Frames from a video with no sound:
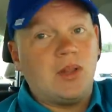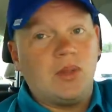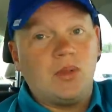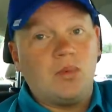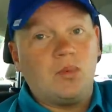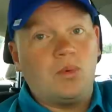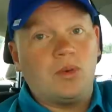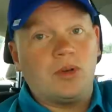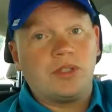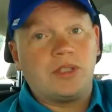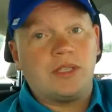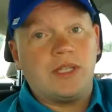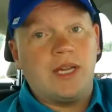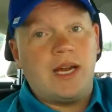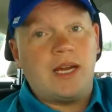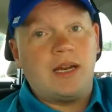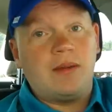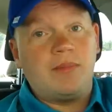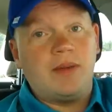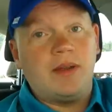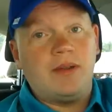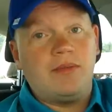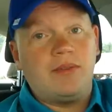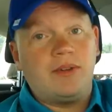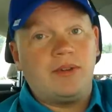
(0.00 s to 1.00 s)
the worst
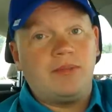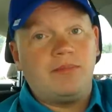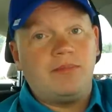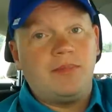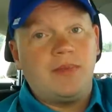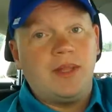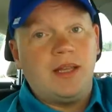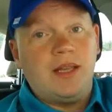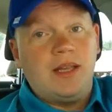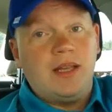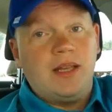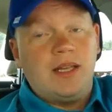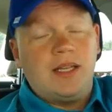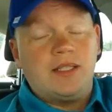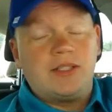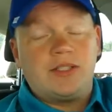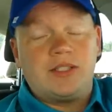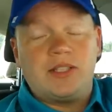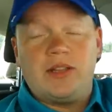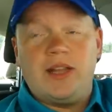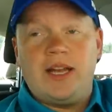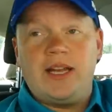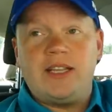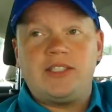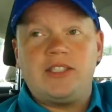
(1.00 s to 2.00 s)
item ever.
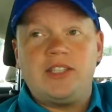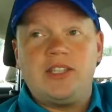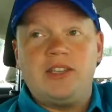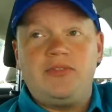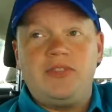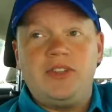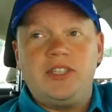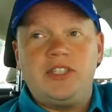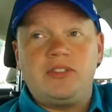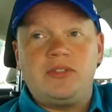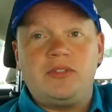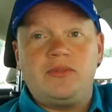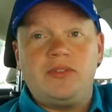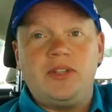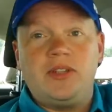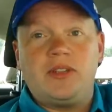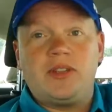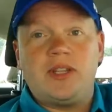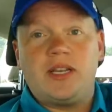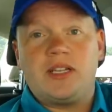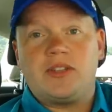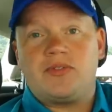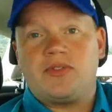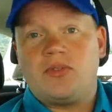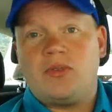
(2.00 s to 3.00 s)
So that's the official review.
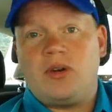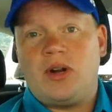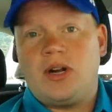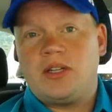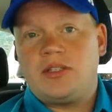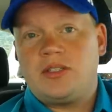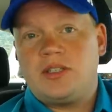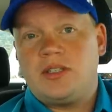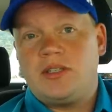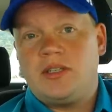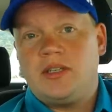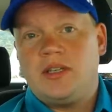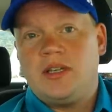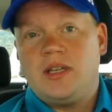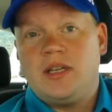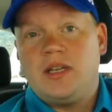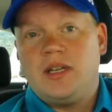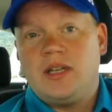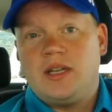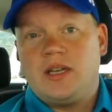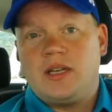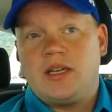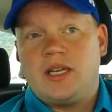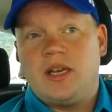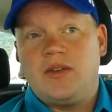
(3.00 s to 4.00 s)
Thanks for watching.
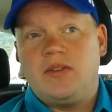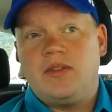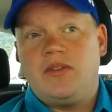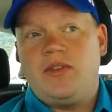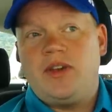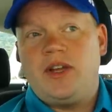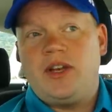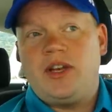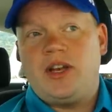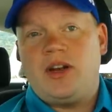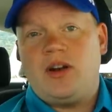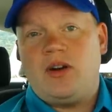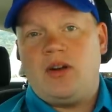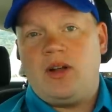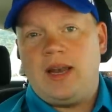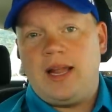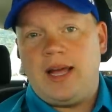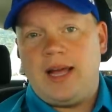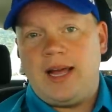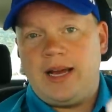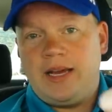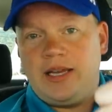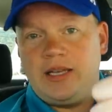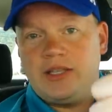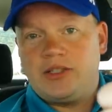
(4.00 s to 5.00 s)
Give the video a
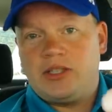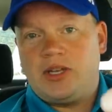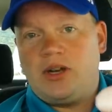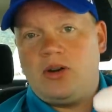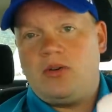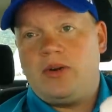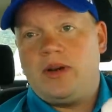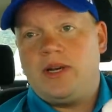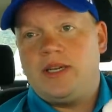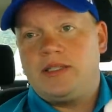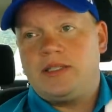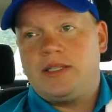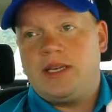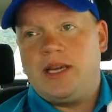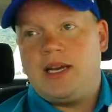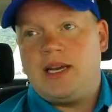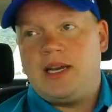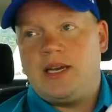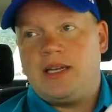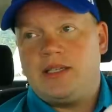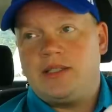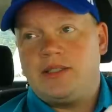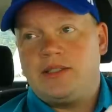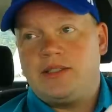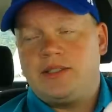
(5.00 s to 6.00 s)
like, as always,
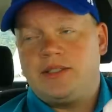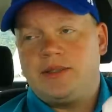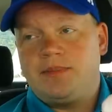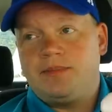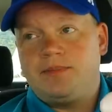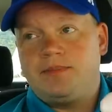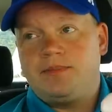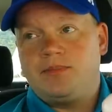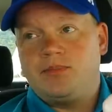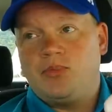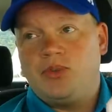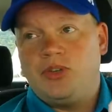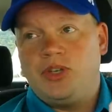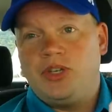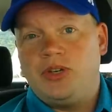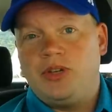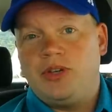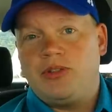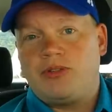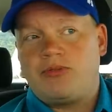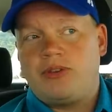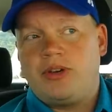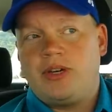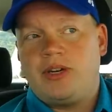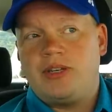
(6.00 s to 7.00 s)
guys. We do
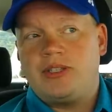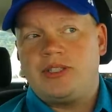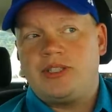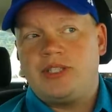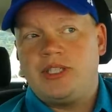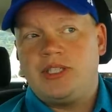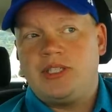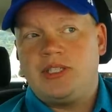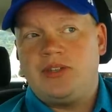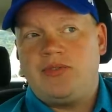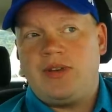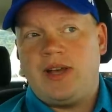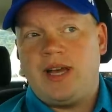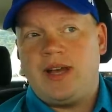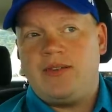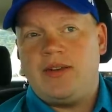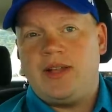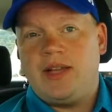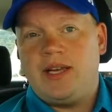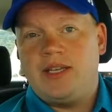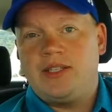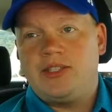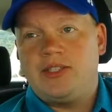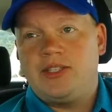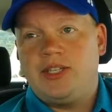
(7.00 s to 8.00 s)
it 365
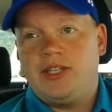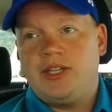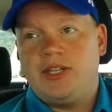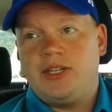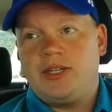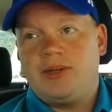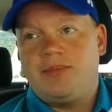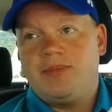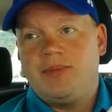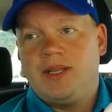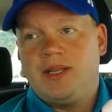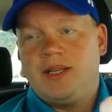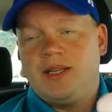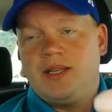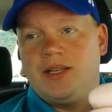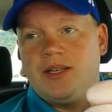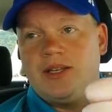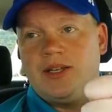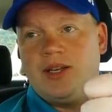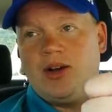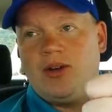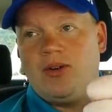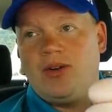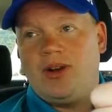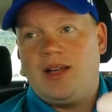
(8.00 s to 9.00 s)
days a year.
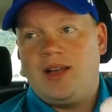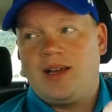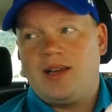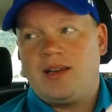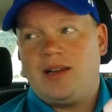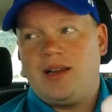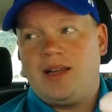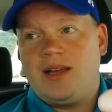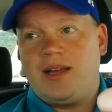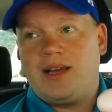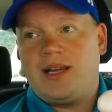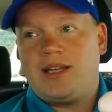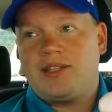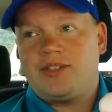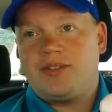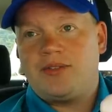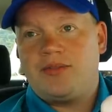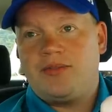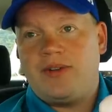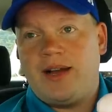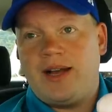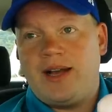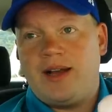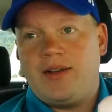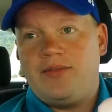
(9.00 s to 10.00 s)
You know, luckily I
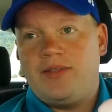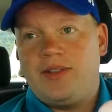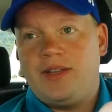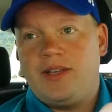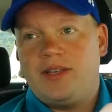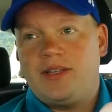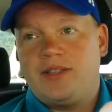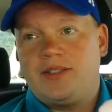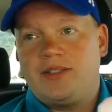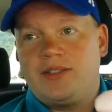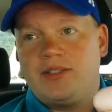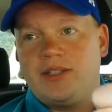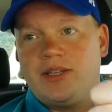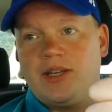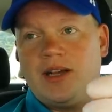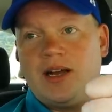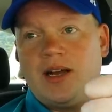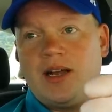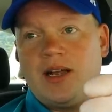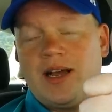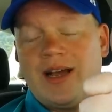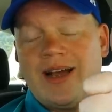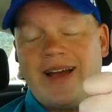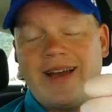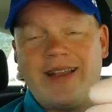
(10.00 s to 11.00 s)
survived this. You
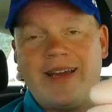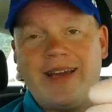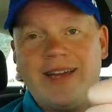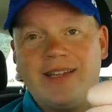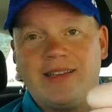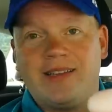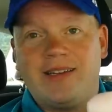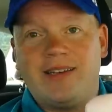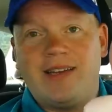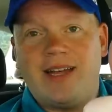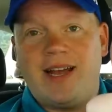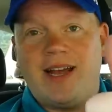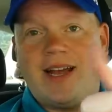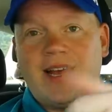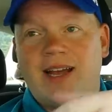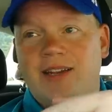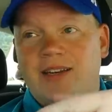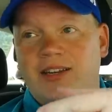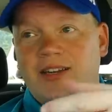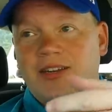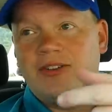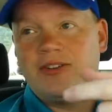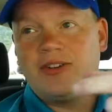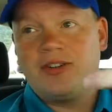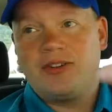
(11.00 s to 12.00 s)
know, I'd hate to die
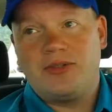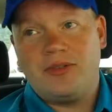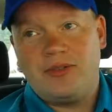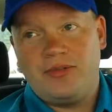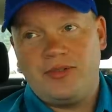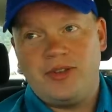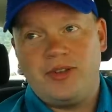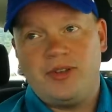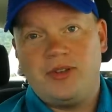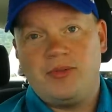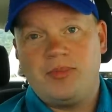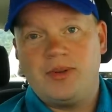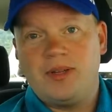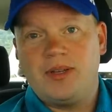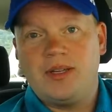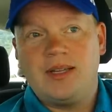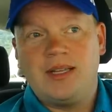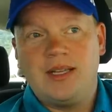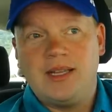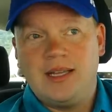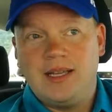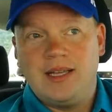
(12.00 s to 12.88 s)
doing a review, but